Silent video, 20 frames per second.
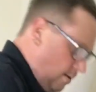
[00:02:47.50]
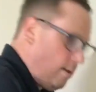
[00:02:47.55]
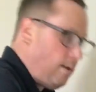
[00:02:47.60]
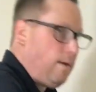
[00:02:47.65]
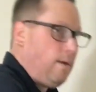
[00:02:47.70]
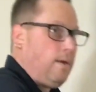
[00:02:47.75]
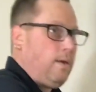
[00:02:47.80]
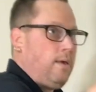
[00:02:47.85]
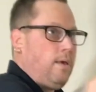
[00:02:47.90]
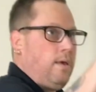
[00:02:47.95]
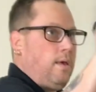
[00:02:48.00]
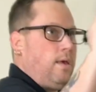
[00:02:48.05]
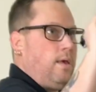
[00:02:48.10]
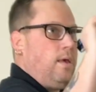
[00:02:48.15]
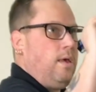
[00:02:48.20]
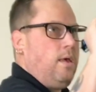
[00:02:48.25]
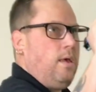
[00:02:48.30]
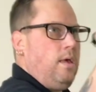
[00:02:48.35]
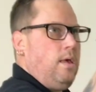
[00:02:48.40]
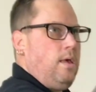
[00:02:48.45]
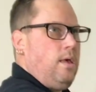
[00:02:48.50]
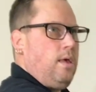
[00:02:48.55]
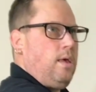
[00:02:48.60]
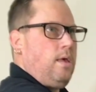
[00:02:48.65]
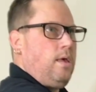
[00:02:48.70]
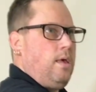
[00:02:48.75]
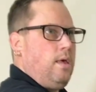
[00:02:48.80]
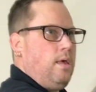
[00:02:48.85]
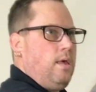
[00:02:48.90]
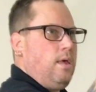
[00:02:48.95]

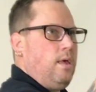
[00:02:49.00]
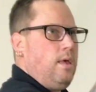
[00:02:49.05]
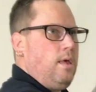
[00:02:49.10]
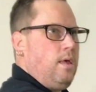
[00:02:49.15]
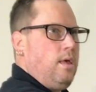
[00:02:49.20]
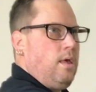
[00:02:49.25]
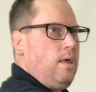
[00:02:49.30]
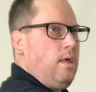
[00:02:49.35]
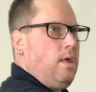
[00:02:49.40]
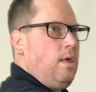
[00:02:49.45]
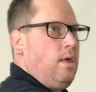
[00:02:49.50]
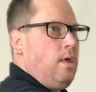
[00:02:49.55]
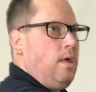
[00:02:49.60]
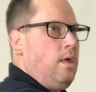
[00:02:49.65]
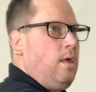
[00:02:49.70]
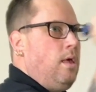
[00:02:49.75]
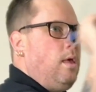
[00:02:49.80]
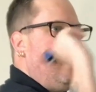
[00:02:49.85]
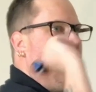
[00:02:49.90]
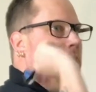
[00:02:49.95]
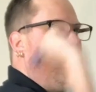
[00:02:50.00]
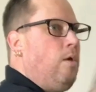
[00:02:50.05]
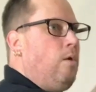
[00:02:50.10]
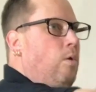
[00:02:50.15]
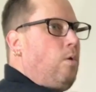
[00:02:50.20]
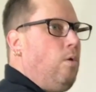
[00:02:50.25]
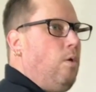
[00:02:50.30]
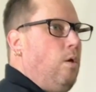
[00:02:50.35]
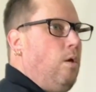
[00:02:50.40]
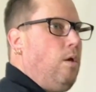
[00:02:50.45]

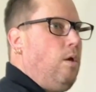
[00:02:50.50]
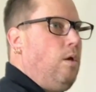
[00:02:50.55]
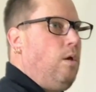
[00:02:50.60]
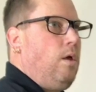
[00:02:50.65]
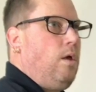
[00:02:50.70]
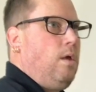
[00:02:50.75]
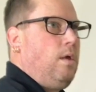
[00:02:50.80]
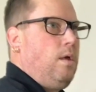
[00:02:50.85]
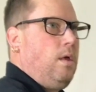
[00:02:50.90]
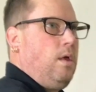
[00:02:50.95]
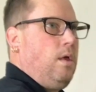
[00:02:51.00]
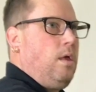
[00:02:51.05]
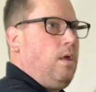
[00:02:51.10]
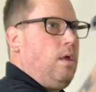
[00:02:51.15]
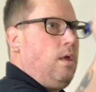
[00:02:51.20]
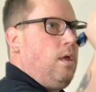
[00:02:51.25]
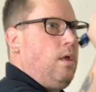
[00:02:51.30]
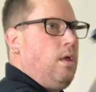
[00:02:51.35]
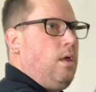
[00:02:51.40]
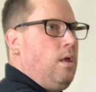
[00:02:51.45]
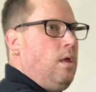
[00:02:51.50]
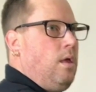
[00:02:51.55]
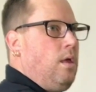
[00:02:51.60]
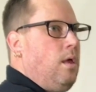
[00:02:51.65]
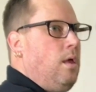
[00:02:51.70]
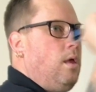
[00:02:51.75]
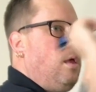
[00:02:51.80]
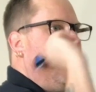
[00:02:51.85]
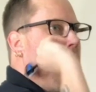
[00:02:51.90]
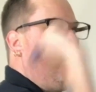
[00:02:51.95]

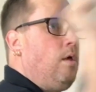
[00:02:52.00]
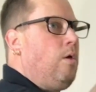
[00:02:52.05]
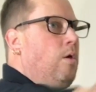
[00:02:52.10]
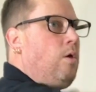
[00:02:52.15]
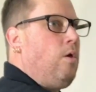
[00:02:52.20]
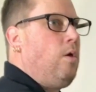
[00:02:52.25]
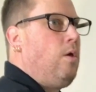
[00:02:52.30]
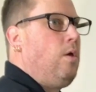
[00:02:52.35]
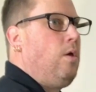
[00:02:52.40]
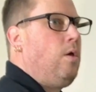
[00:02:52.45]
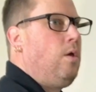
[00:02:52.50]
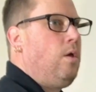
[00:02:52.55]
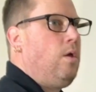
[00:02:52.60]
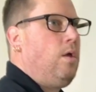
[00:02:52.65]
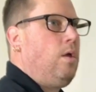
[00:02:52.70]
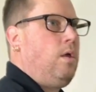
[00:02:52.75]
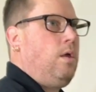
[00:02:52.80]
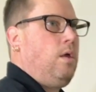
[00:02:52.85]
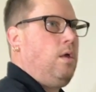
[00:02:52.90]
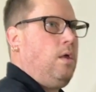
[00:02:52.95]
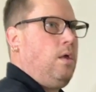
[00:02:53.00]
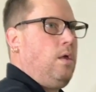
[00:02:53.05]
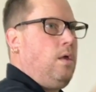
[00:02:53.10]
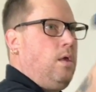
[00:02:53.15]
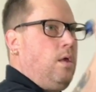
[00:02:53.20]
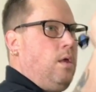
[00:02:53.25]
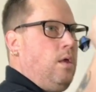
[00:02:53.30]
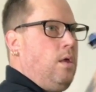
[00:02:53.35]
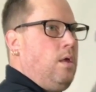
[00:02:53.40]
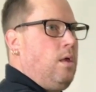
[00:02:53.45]

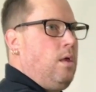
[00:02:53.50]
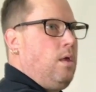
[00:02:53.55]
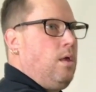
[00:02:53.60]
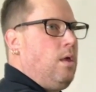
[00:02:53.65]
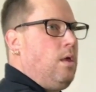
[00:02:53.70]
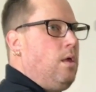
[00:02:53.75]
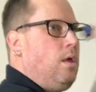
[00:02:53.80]
(no one is talking)